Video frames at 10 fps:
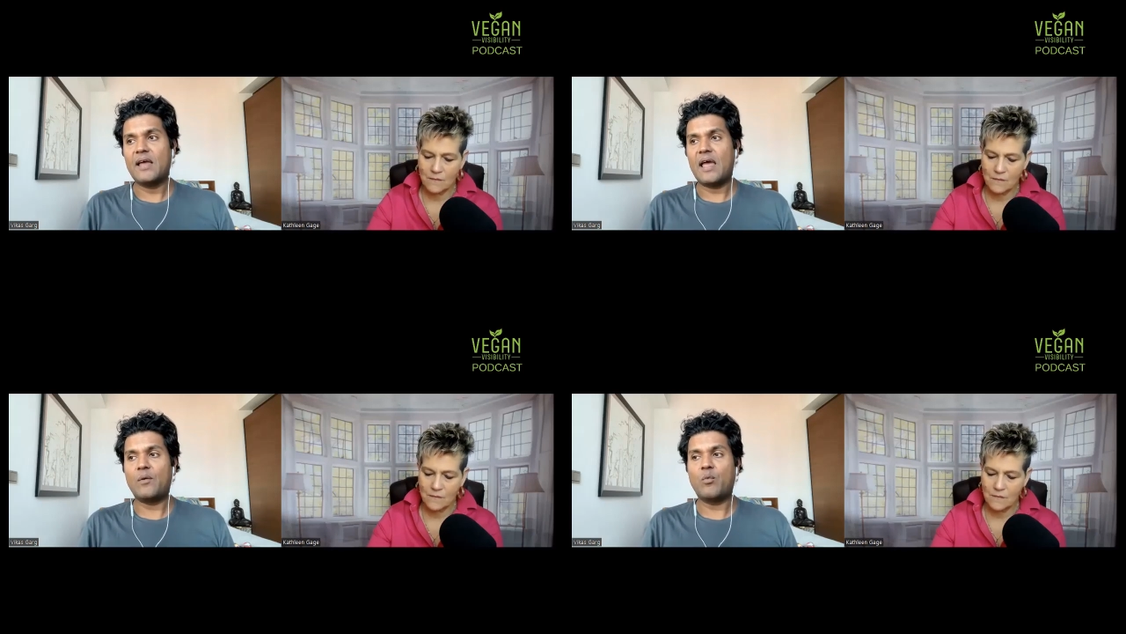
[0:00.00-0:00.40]

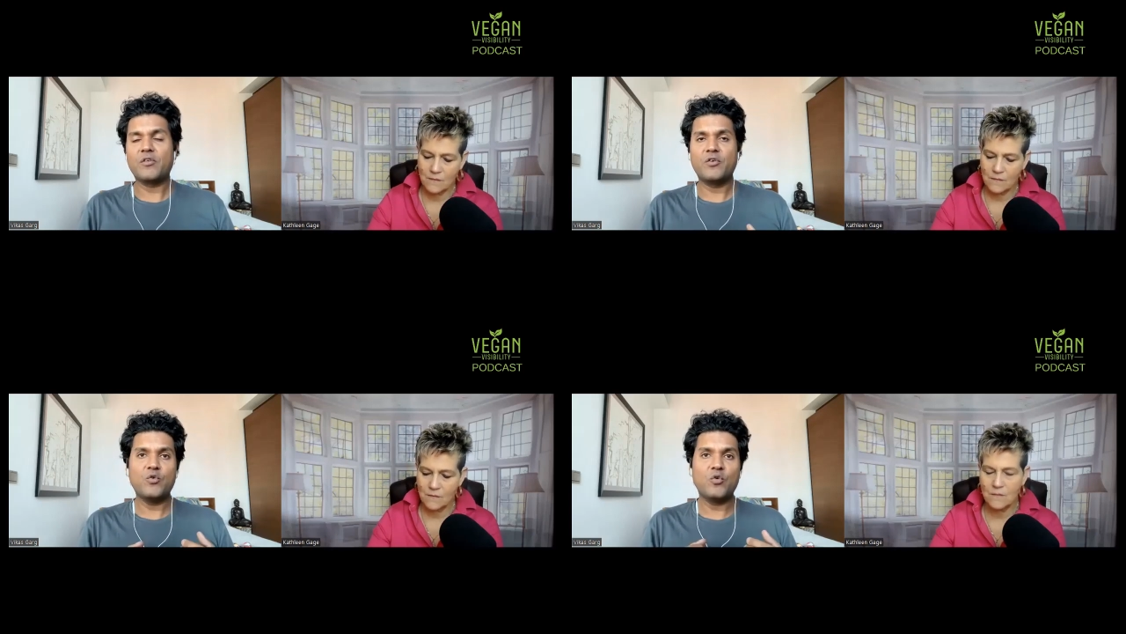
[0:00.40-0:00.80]
Speaker 1: and
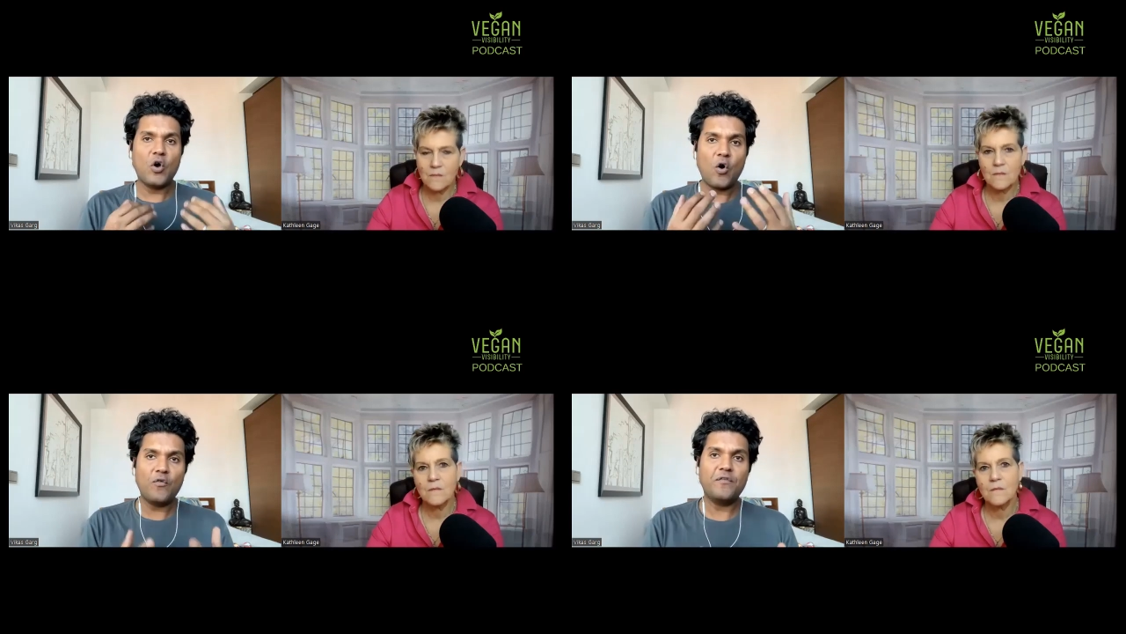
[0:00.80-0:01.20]
whether you
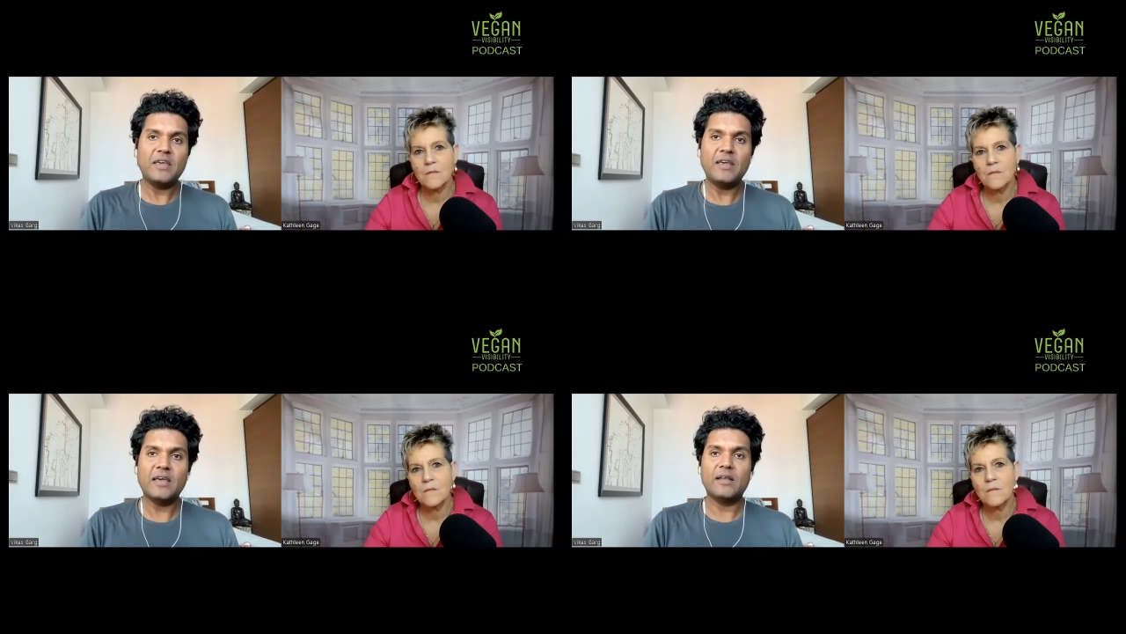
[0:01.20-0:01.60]
go
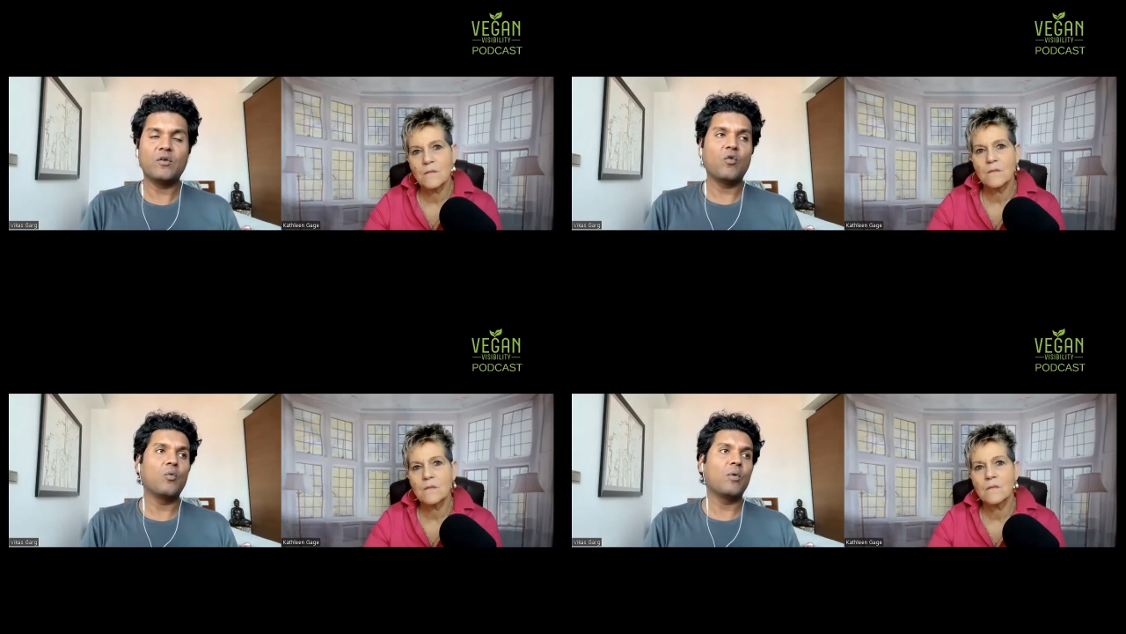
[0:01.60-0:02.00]
vegan
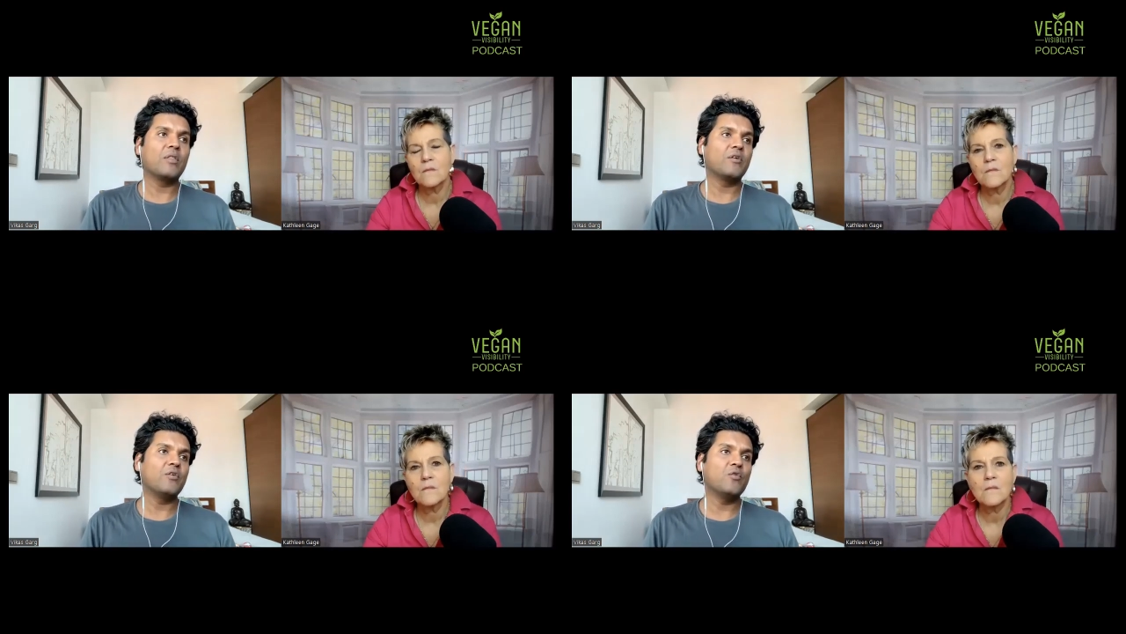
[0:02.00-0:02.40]
or
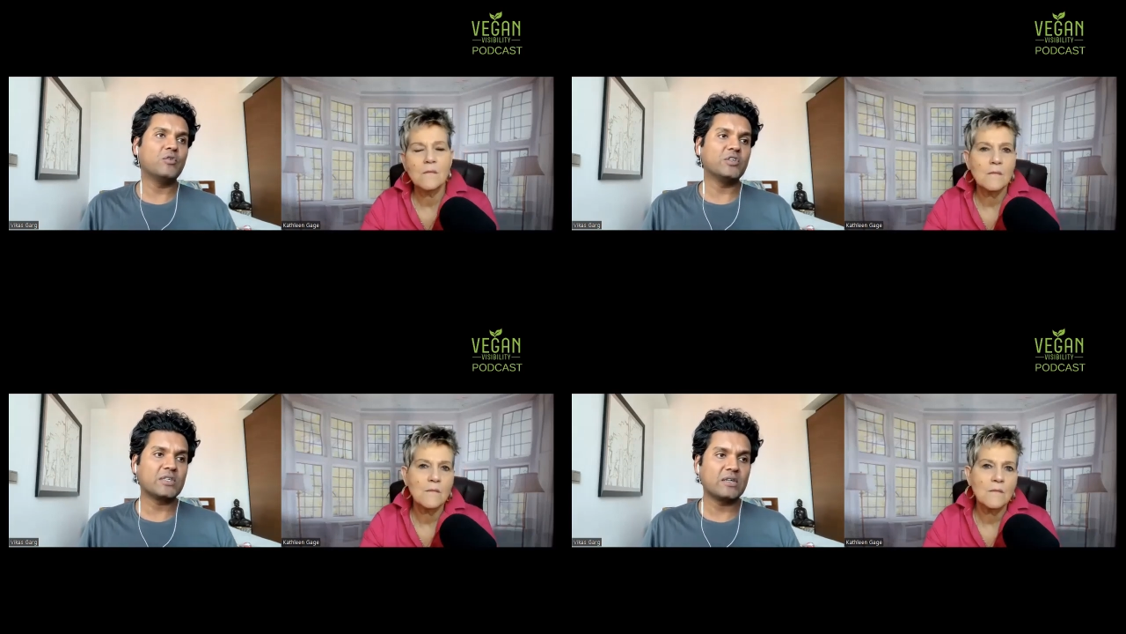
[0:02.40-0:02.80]
whether you
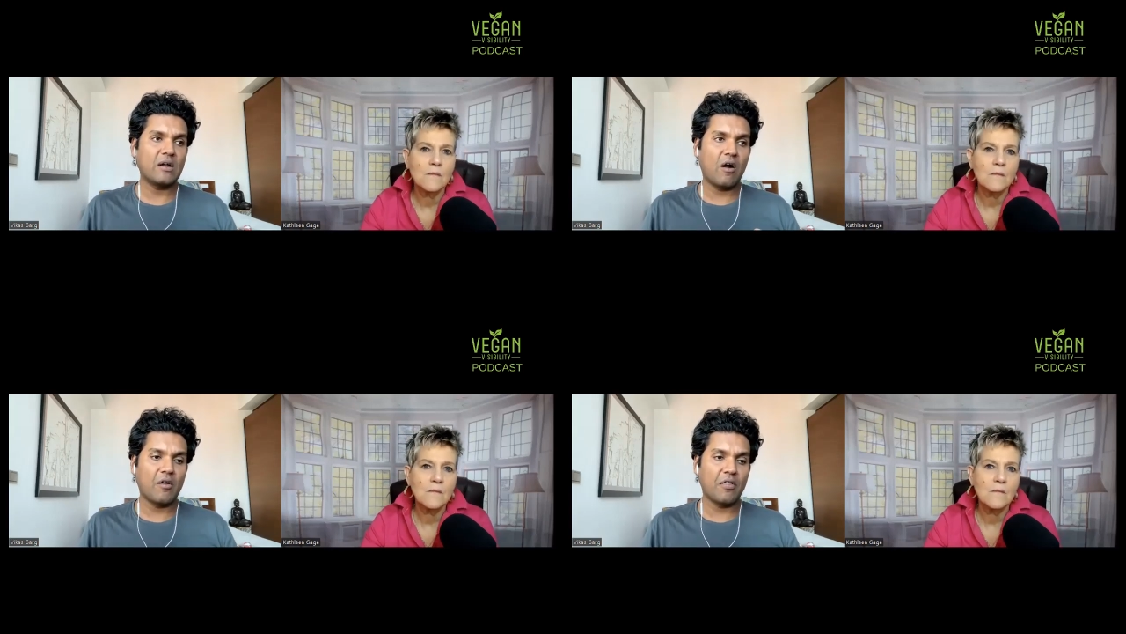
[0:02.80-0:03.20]
just
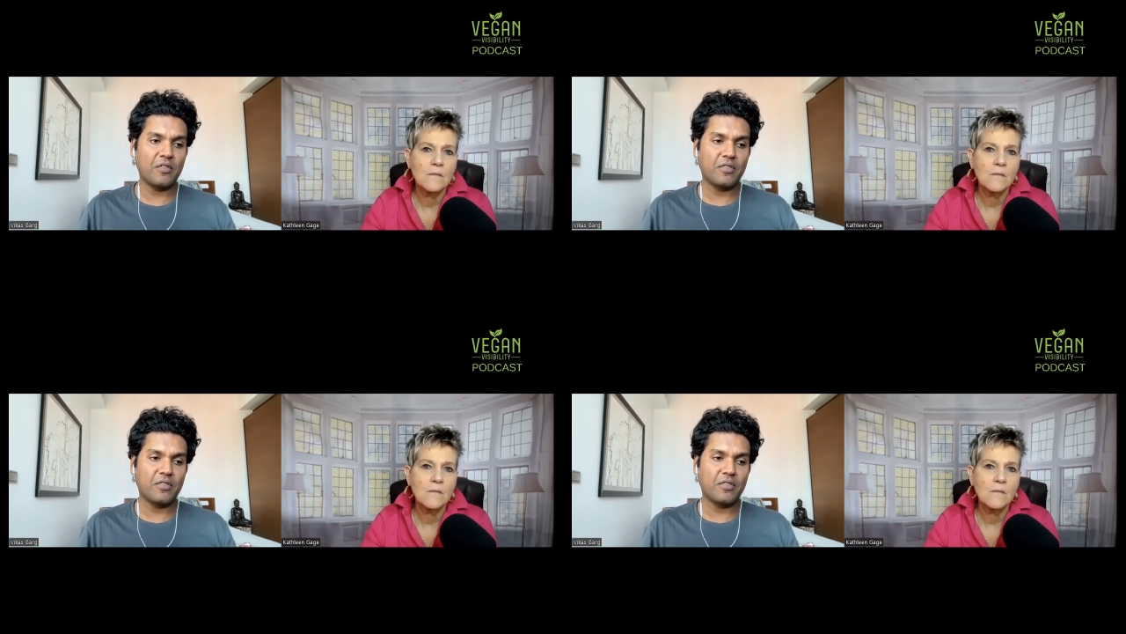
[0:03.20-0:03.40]
are